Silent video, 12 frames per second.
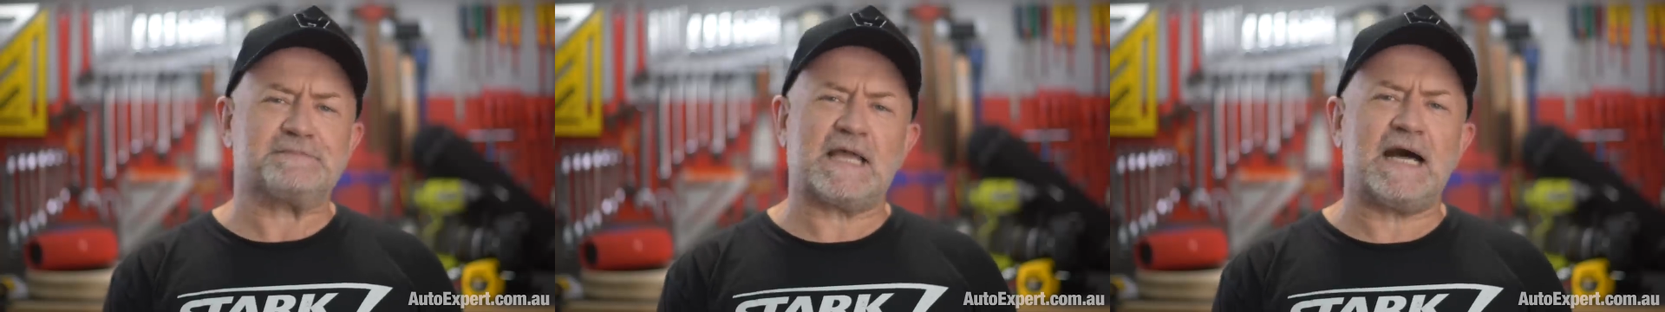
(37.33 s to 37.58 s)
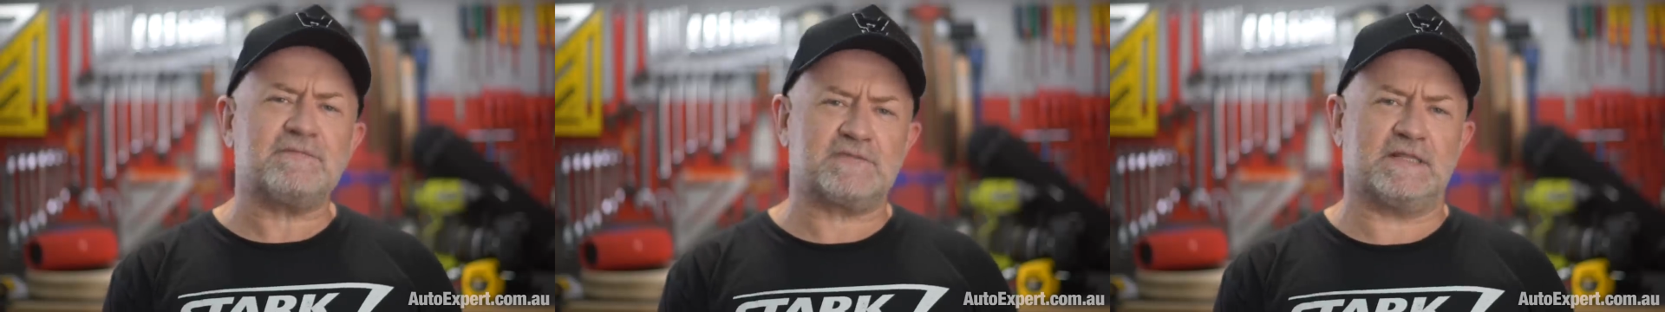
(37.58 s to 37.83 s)

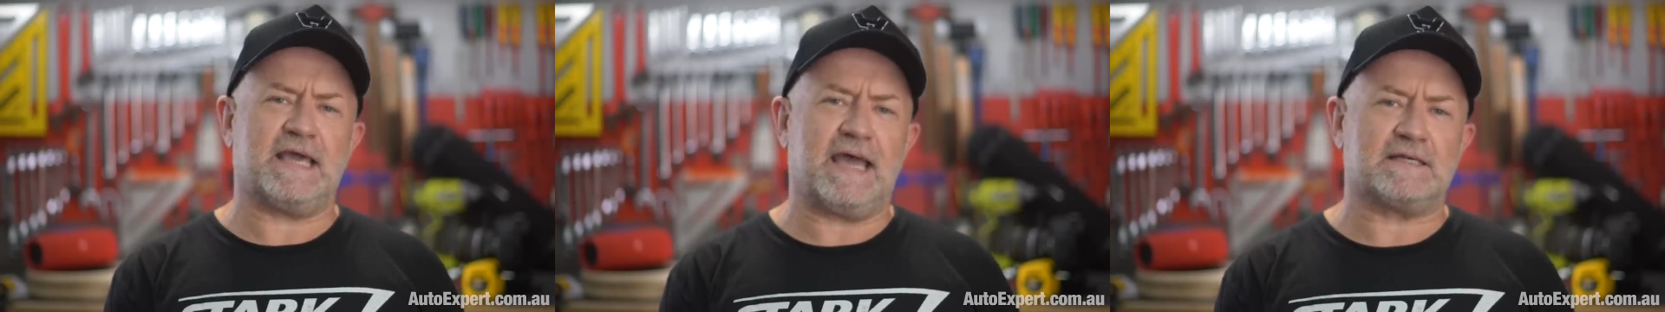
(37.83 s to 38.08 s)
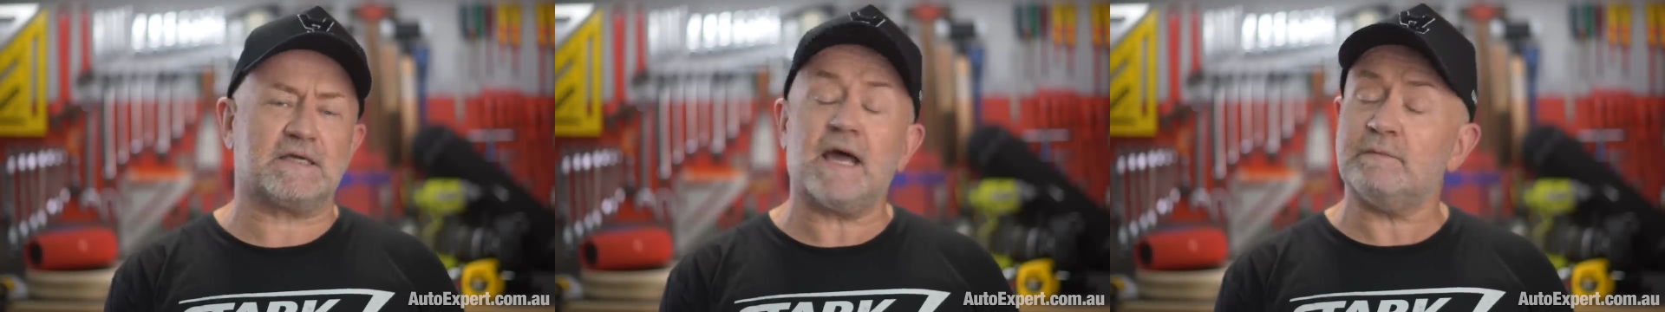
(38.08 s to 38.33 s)
after
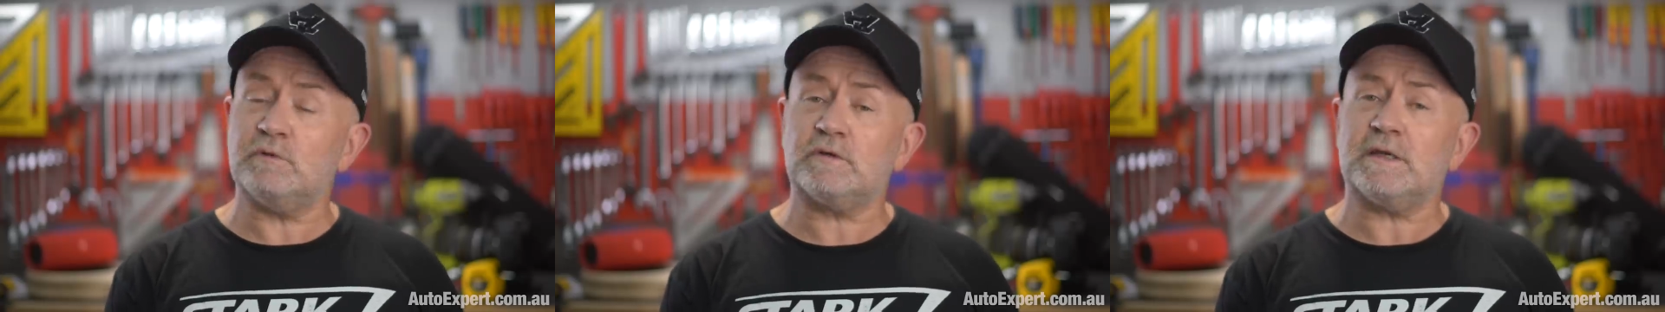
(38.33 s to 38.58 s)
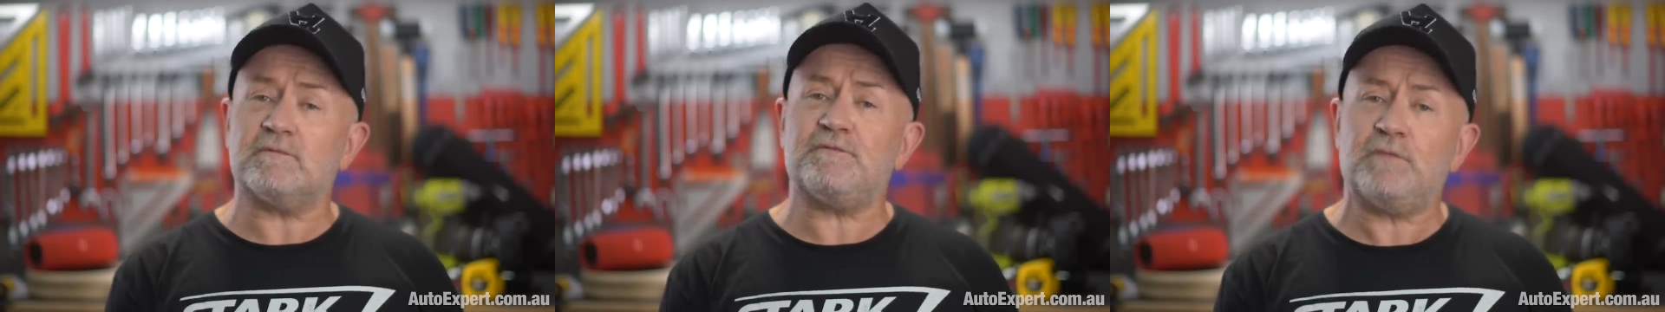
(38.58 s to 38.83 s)
that, I'm
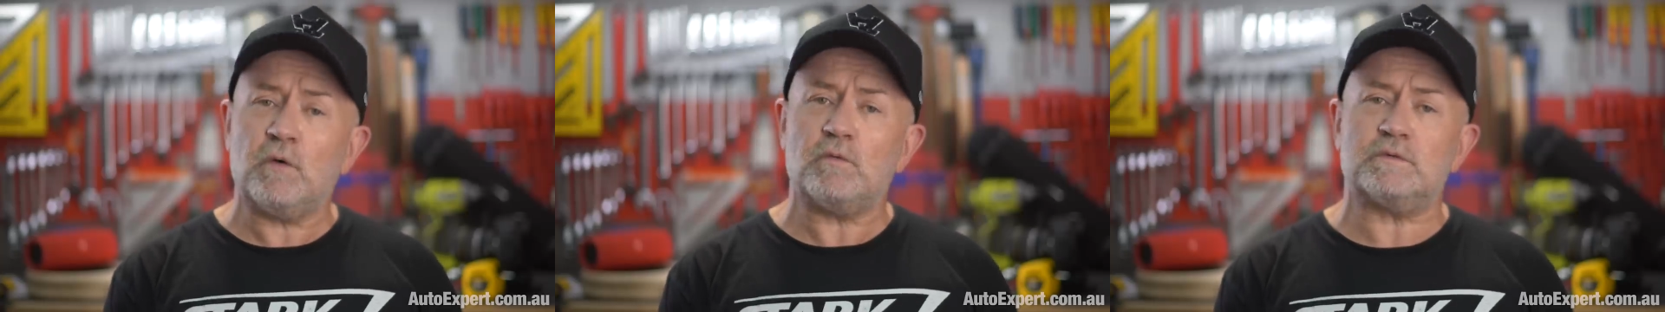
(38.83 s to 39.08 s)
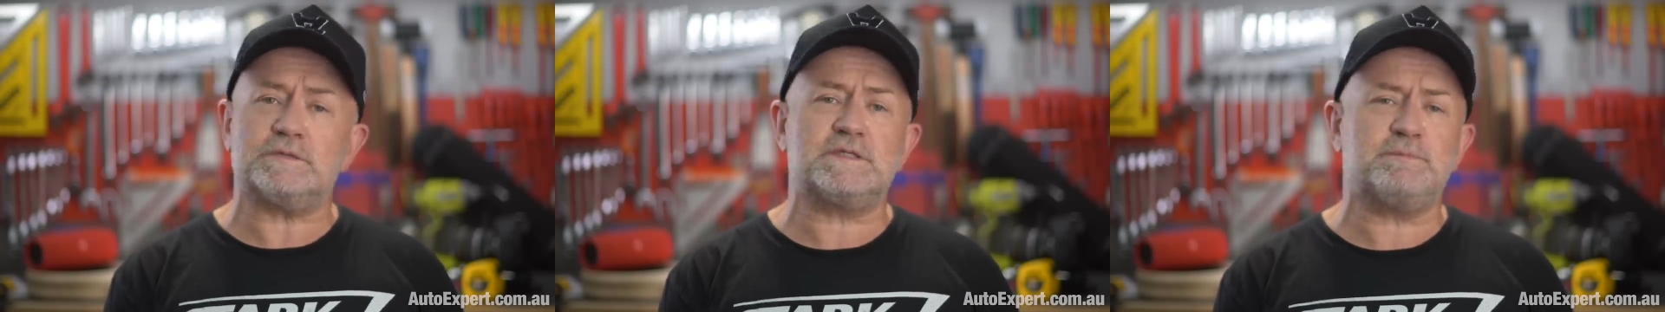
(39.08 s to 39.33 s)
looking
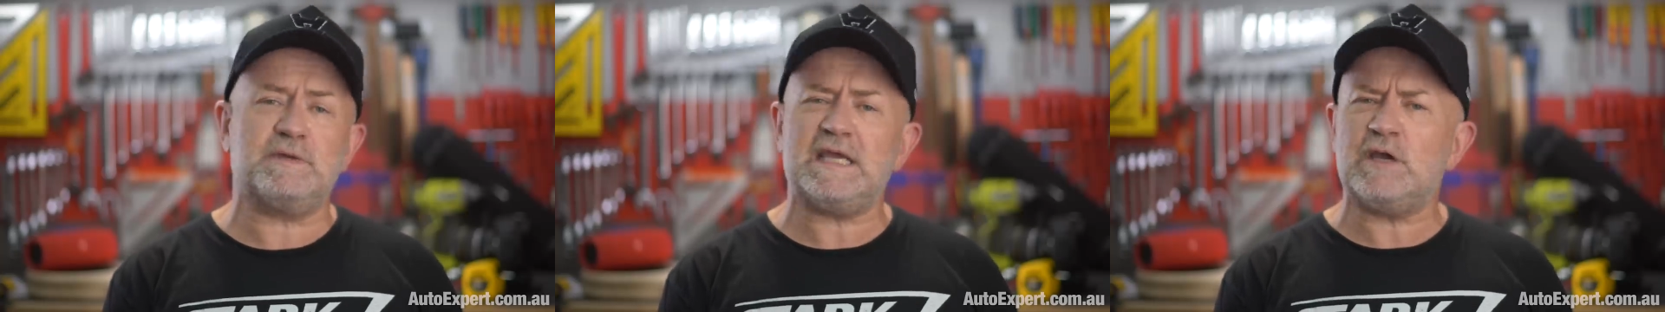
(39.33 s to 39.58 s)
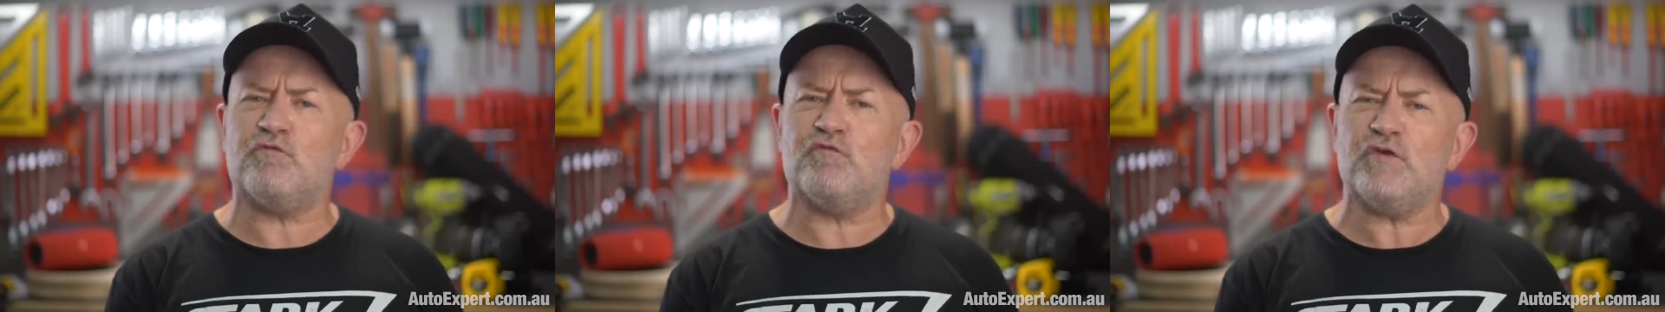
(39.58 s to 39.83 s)
forward to being